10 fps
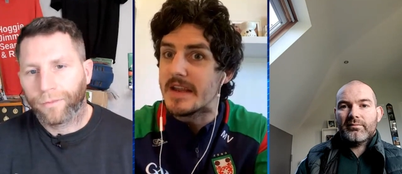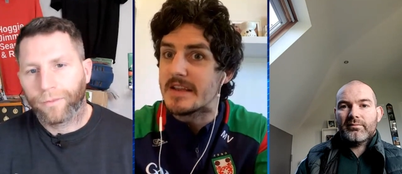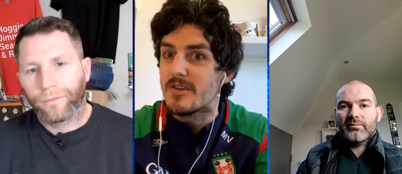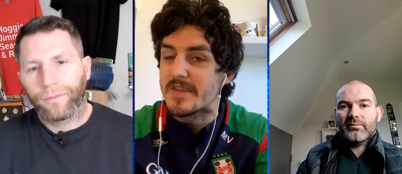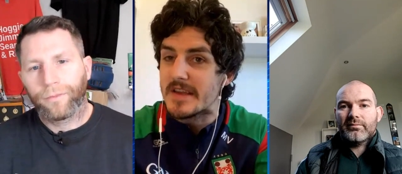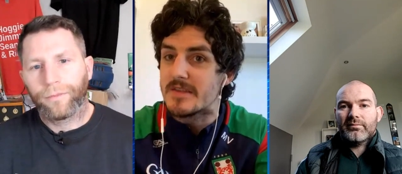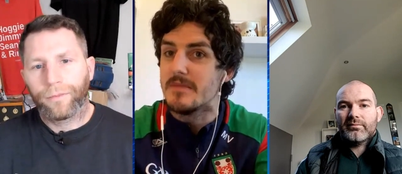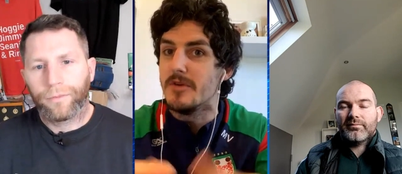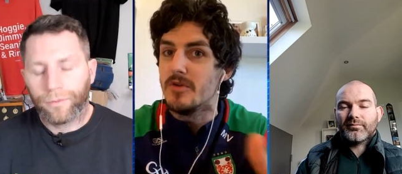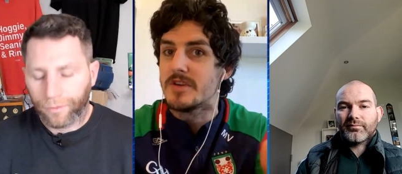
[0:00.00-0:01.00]
Speaker 1: it looks like
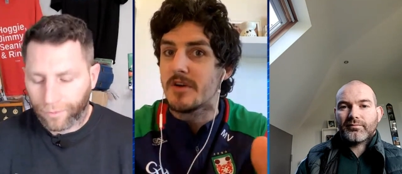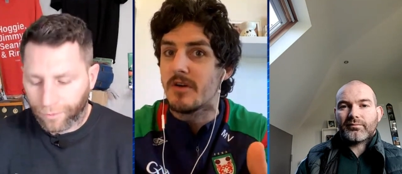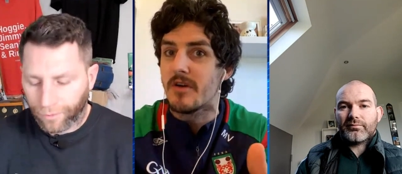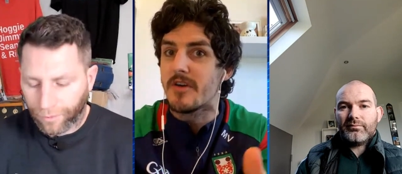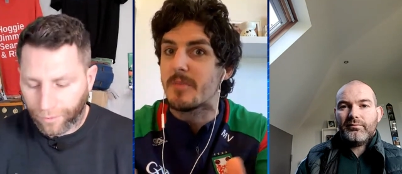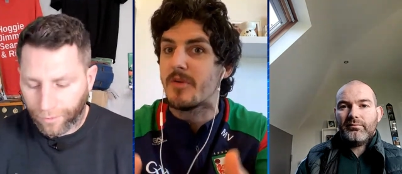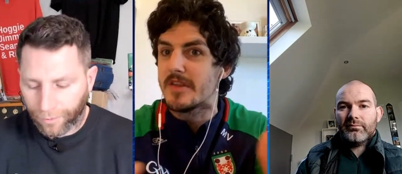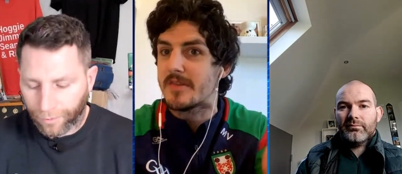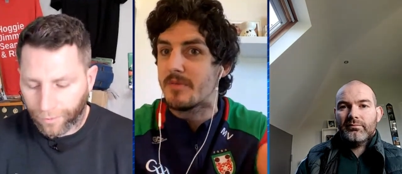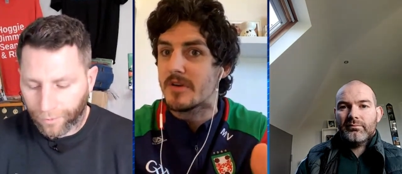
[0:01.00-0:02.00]
the moon tour or the
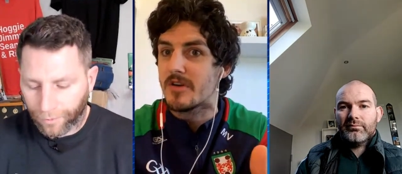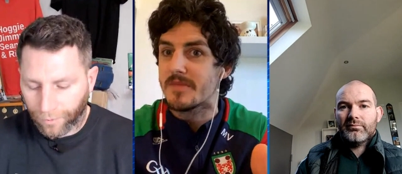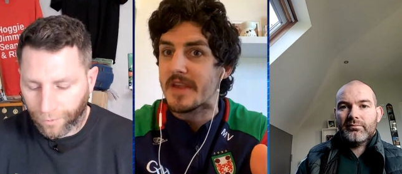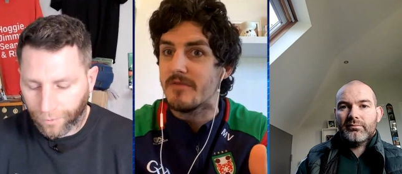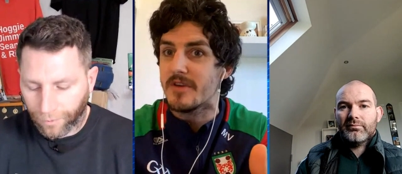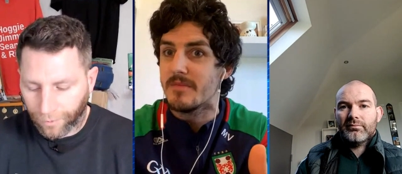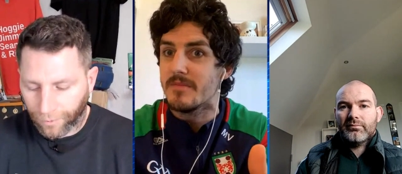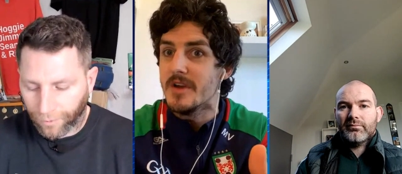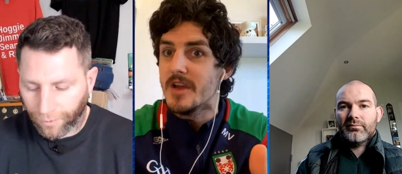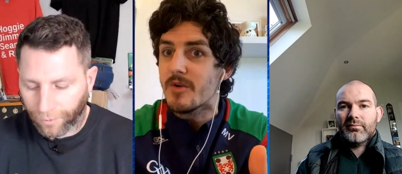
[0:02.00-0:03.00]
principal comes out in
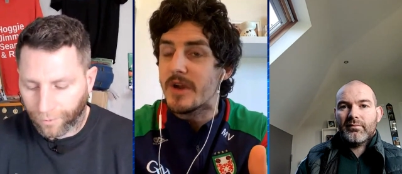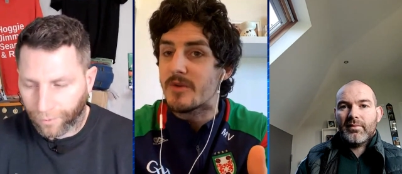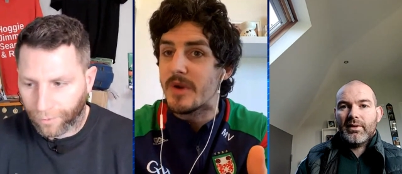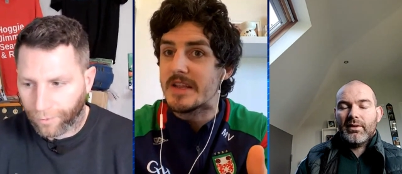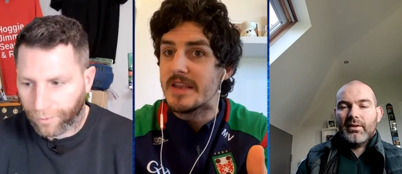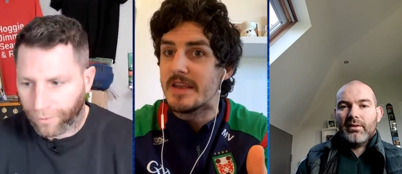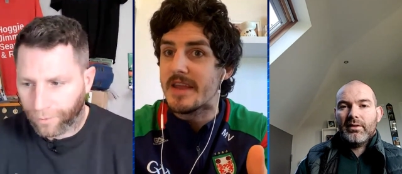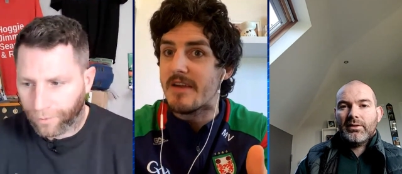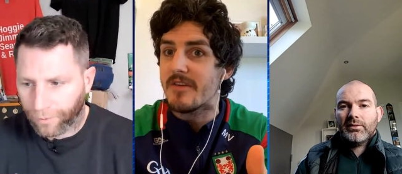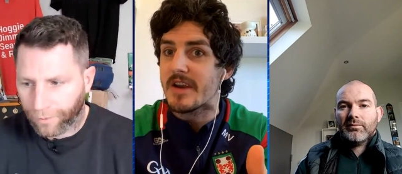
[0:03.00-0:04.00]
him quite quickly in
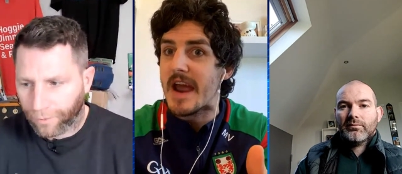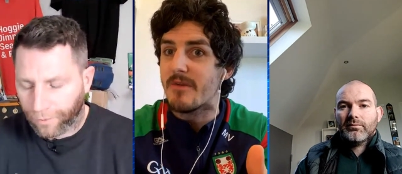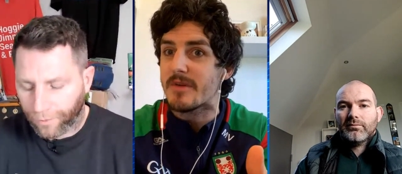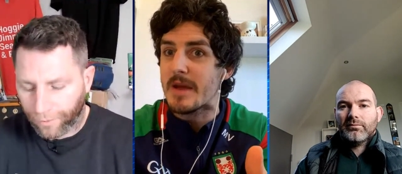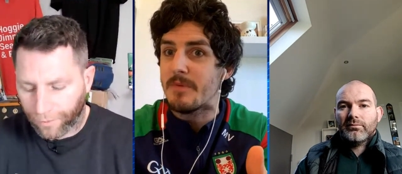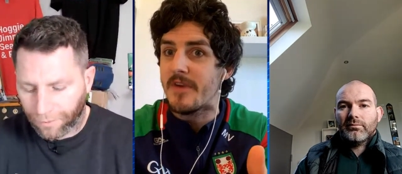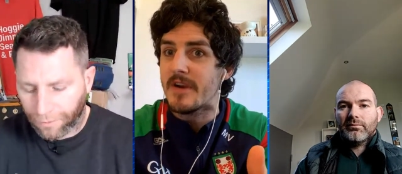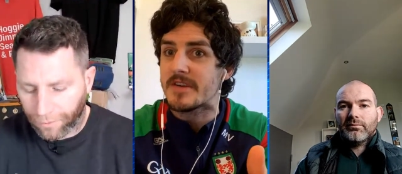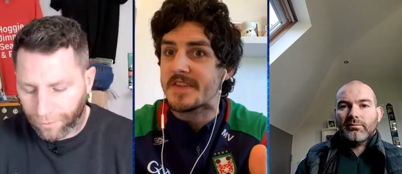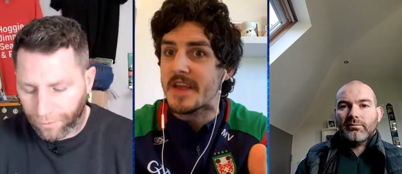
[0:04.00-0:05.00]
that regard. Would that be
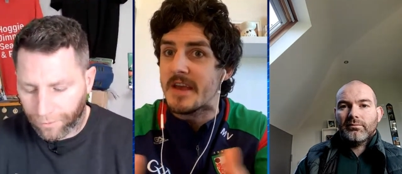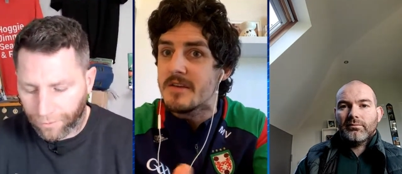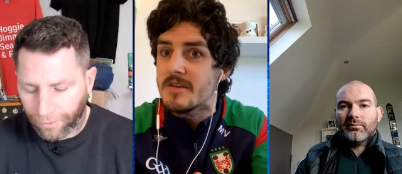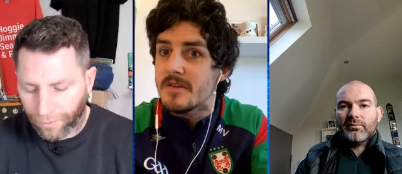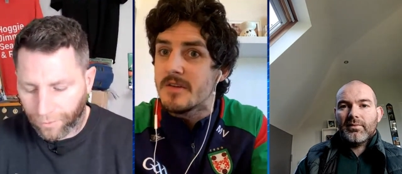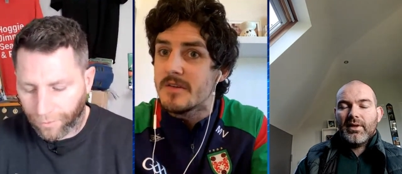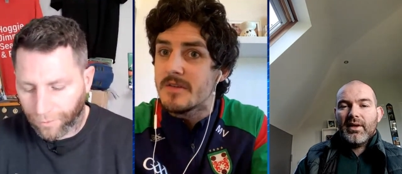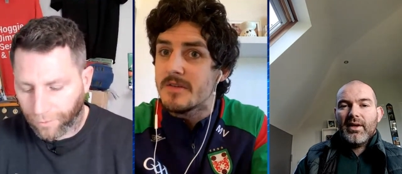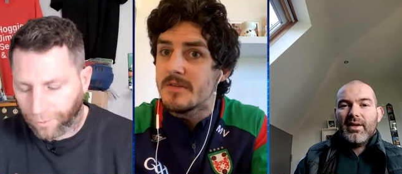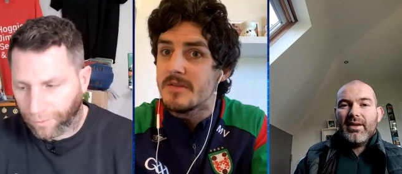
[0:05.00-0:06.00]
fair to say?
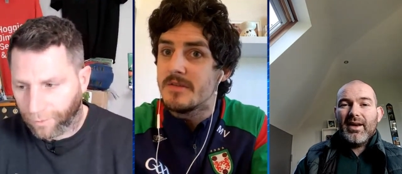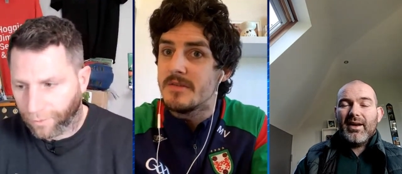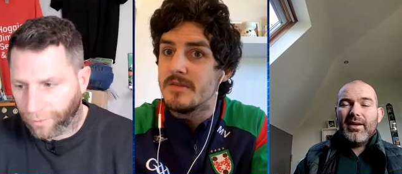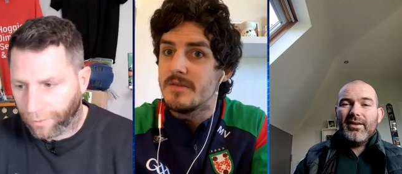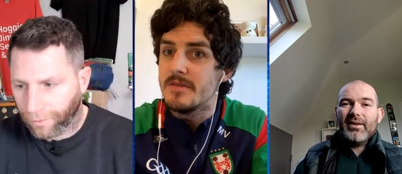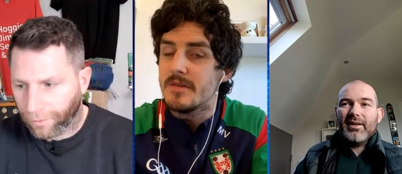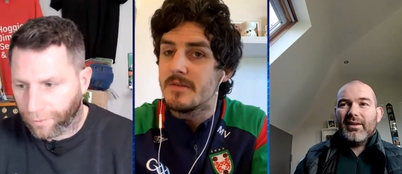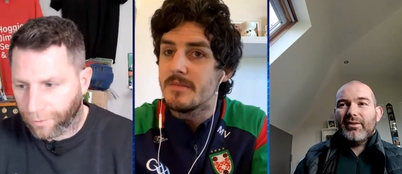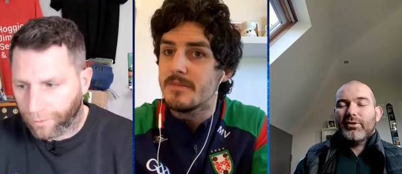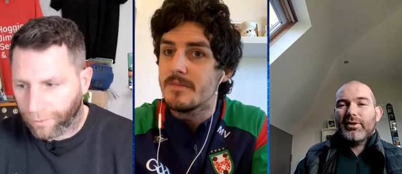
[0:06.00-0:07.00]
Speaker 2: Yeah, and uh,
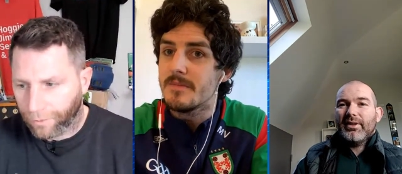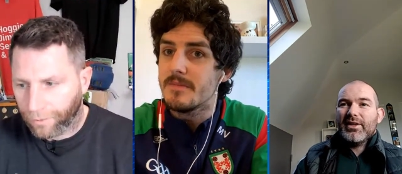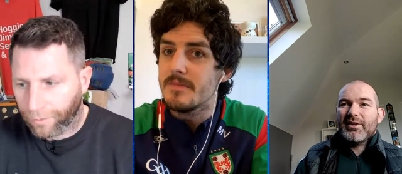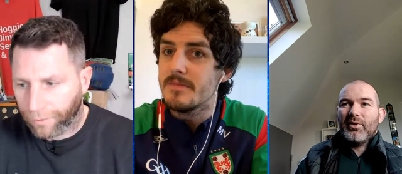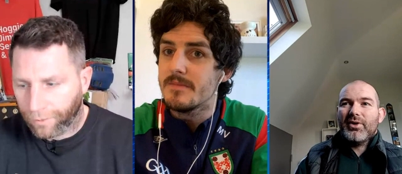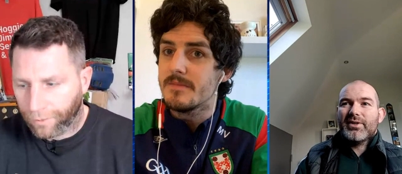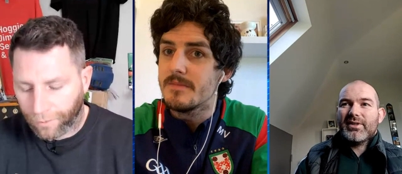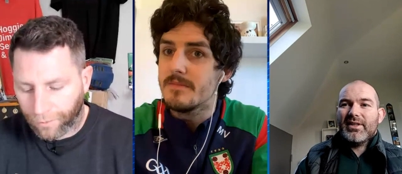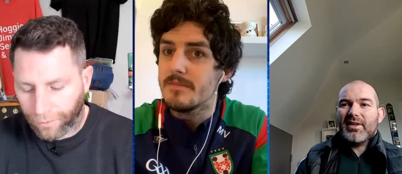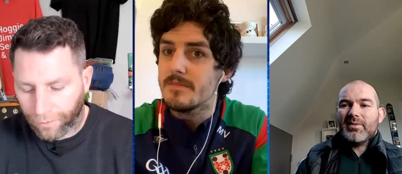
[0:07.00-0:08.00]
look, I suppose
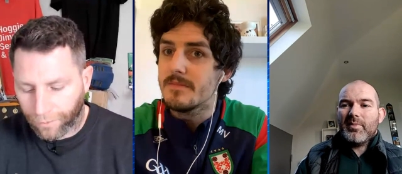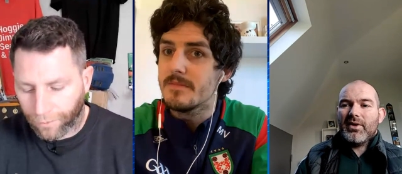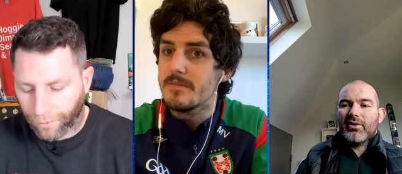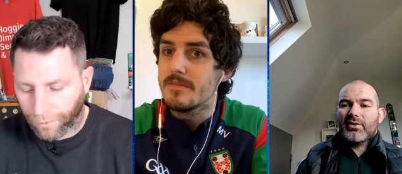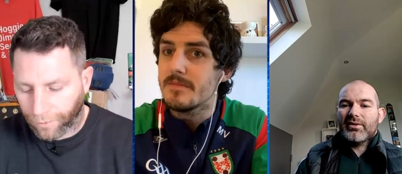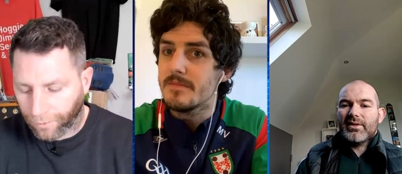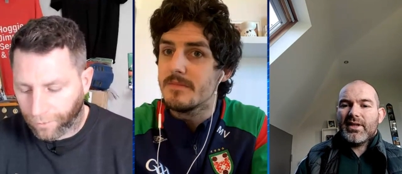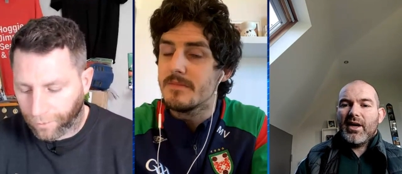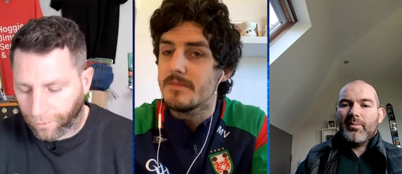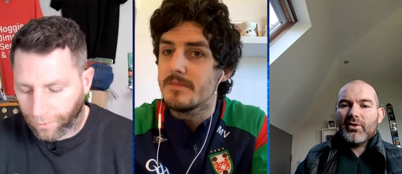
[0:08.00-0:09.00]
it's it's better to
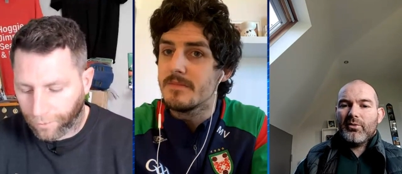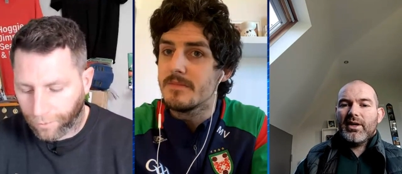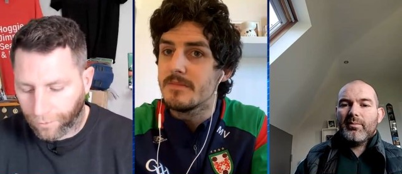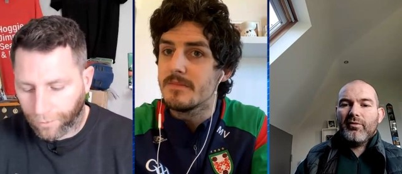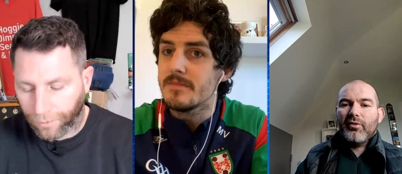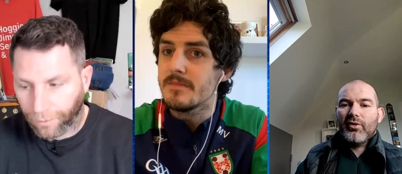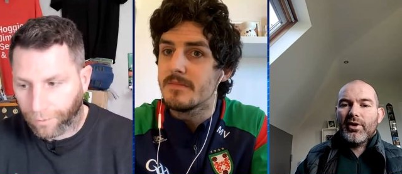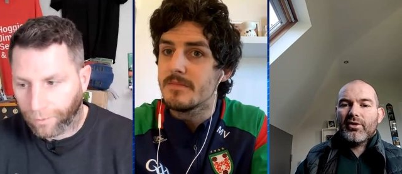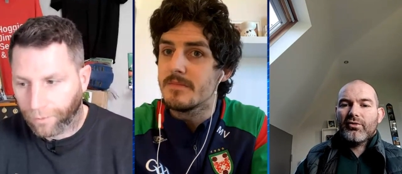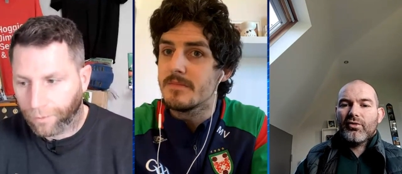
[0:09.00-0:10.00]
stop it quick before
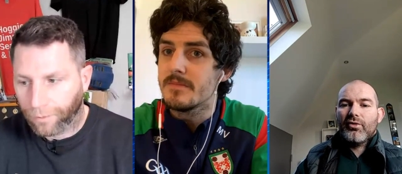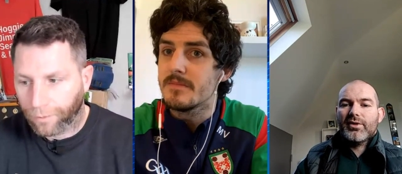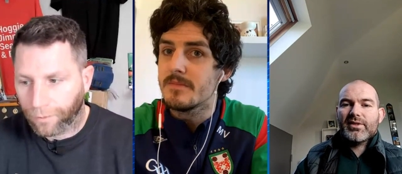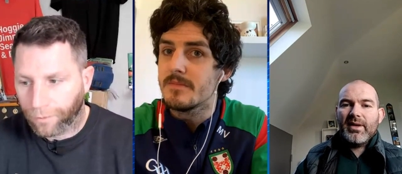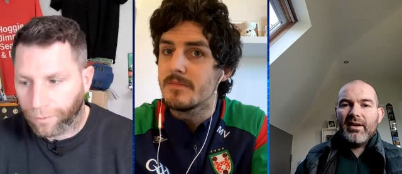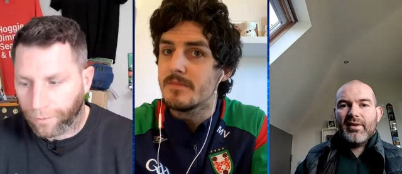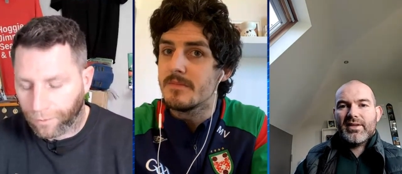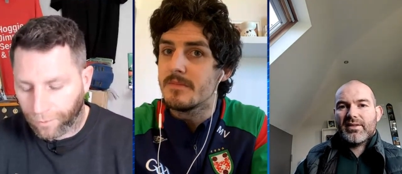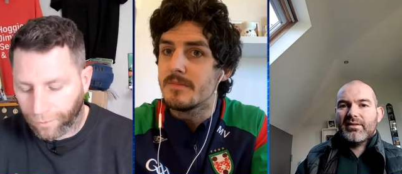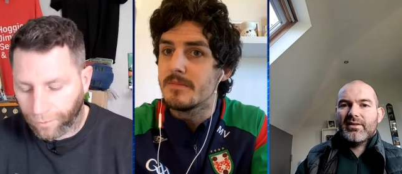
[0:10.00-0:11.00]
it grows and
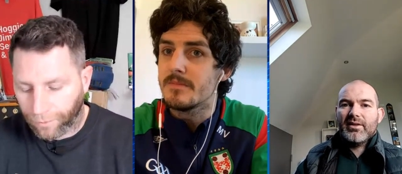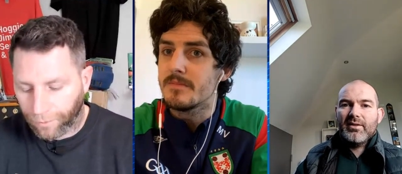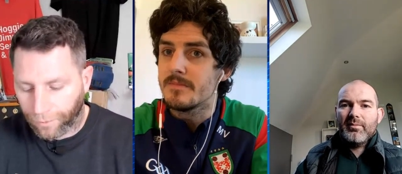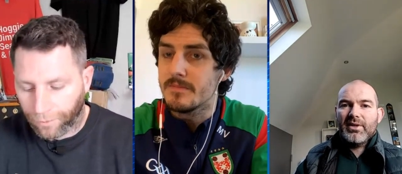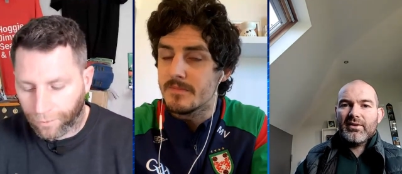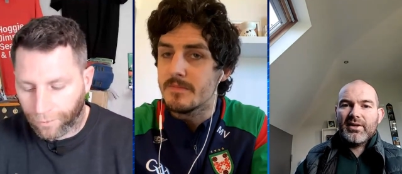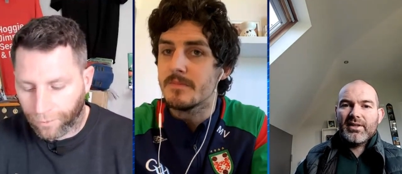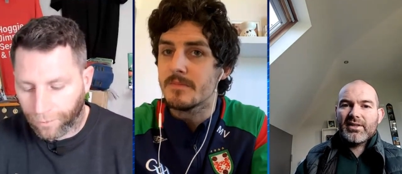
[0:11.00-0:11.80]
manifests into bigger things